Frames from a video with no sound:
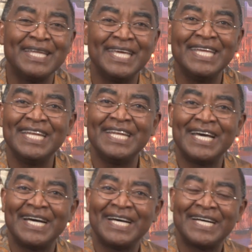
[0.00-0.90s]
in
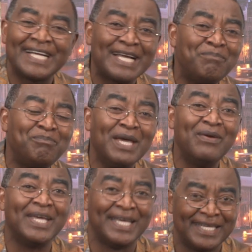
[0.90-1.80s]

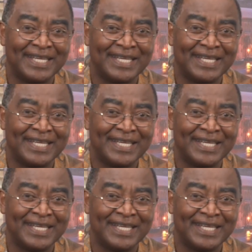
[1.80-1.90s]
Kapiri